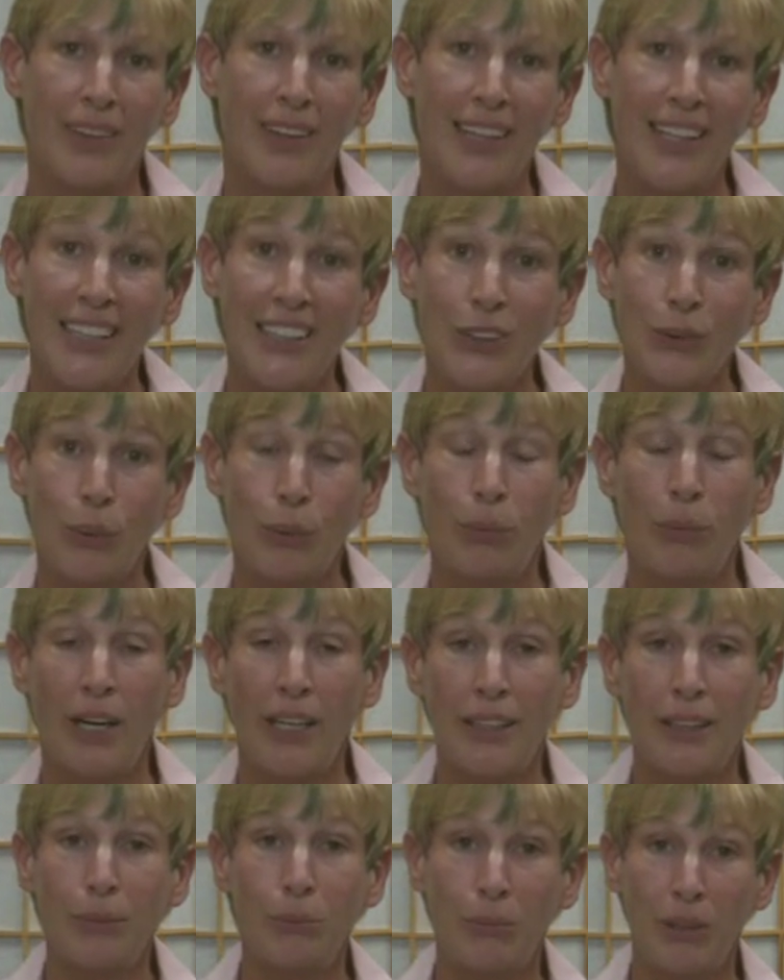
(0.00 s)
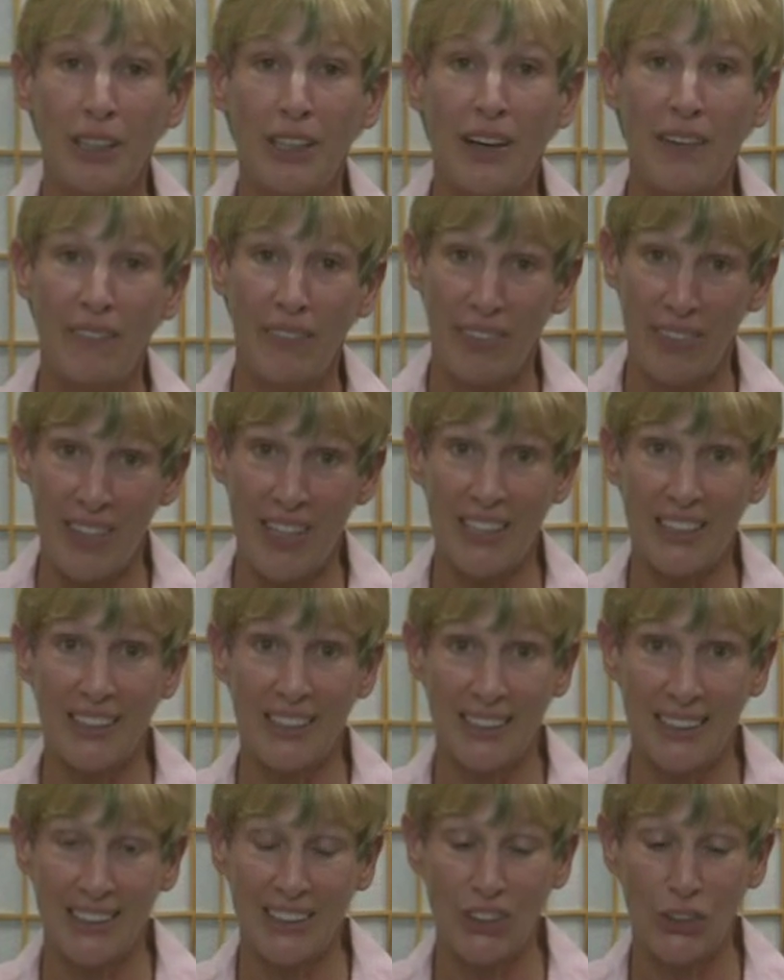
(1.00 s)
This reminded me of this
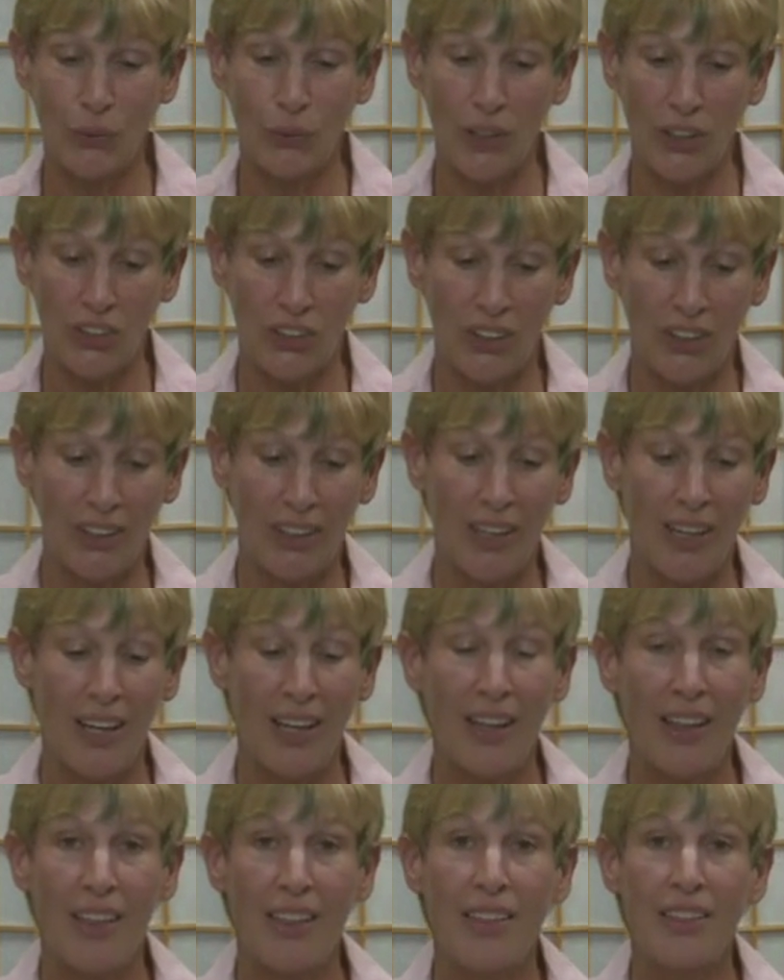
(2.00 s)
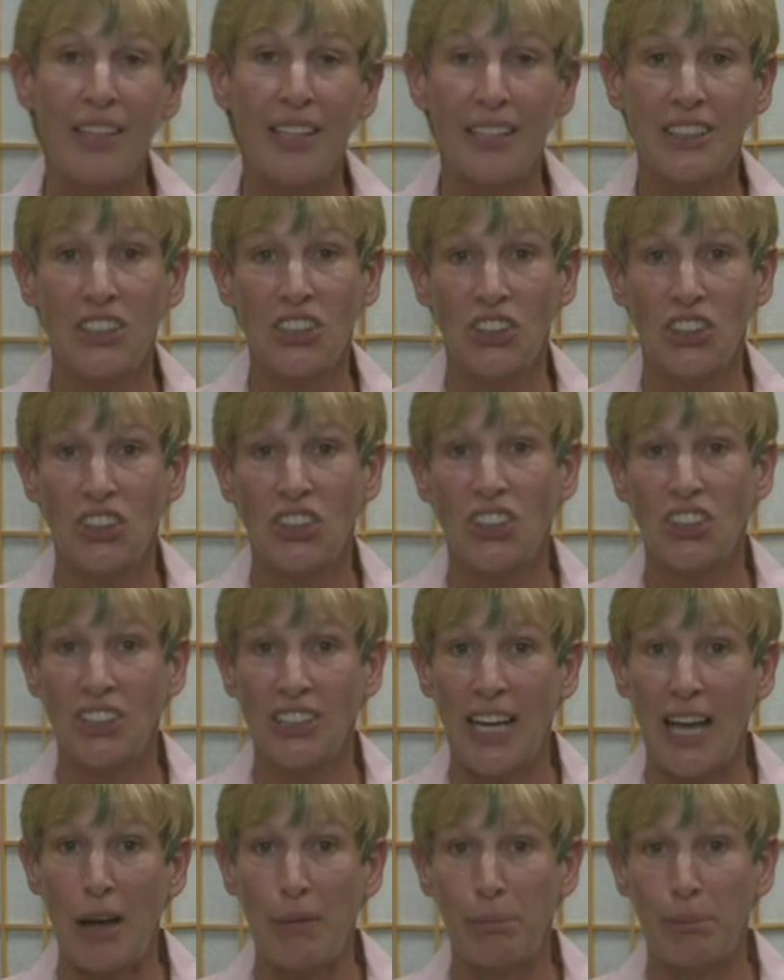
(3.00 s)
situation, this
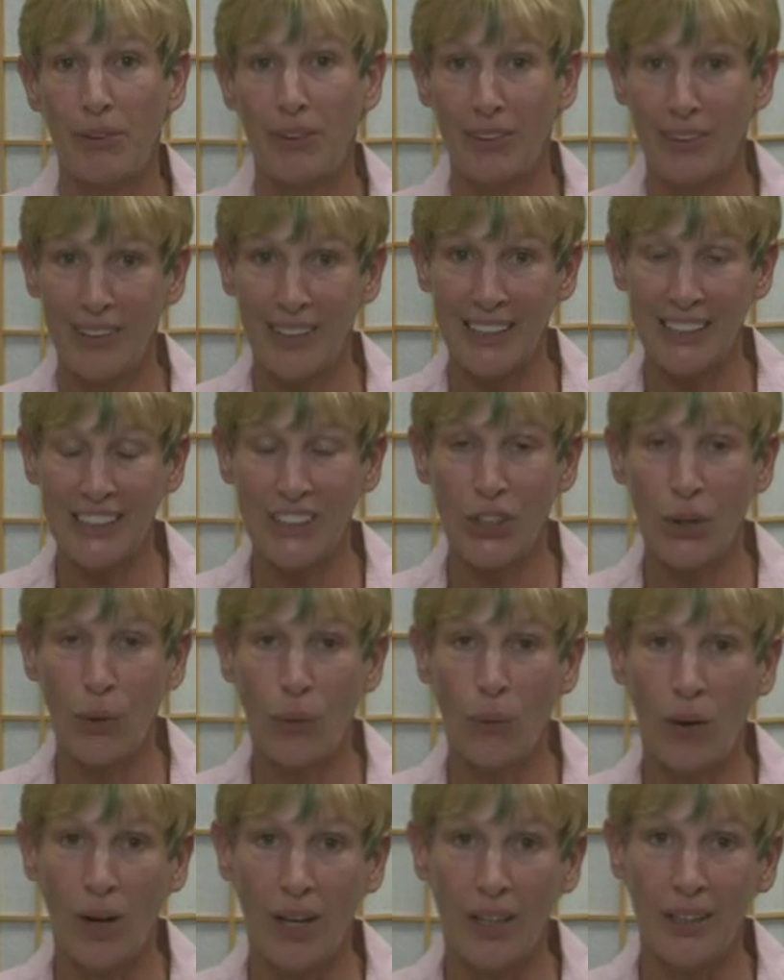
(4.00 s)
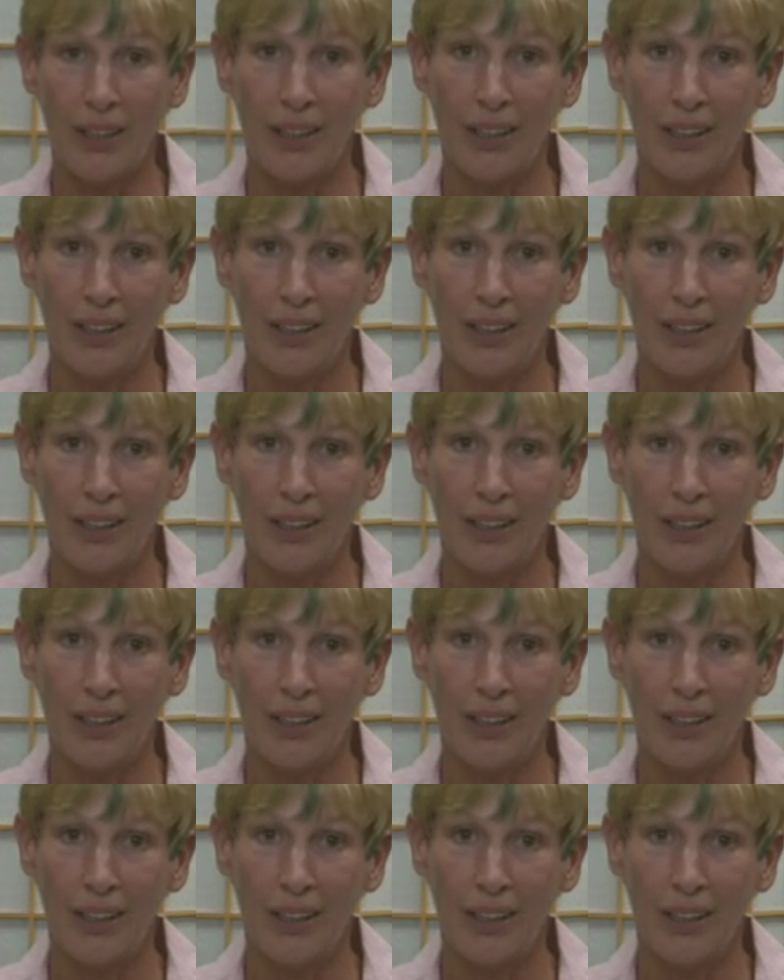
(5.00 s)
step, this koan.